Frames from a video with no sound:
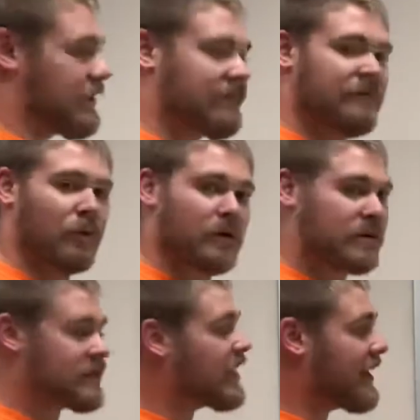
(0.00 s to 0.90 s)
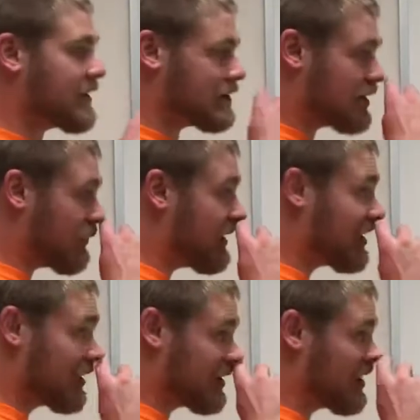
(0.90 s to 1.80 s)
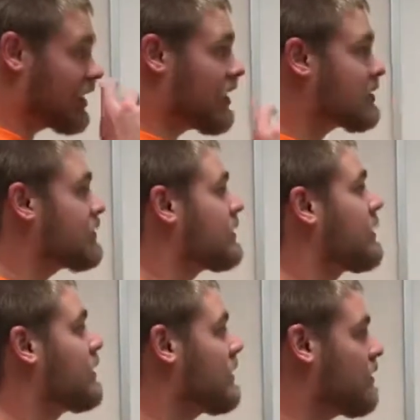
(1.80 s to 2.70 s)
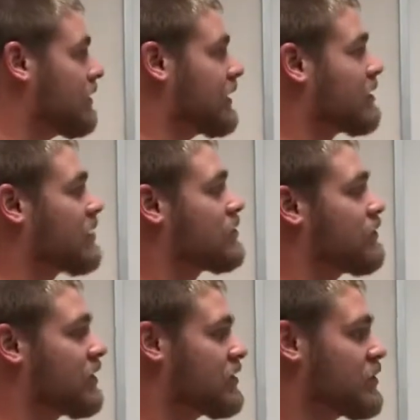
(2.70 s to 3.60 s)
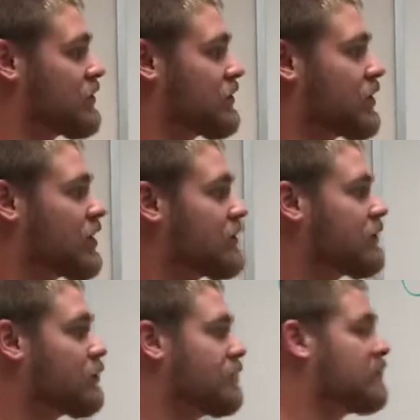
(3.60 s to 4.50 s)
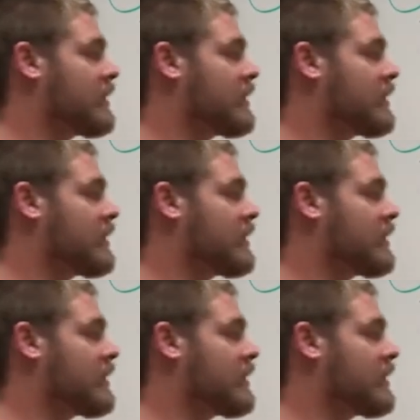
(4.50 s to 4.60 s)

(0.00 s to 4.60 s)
a fourth test that we can conduct on the glossopharyngeal nerve would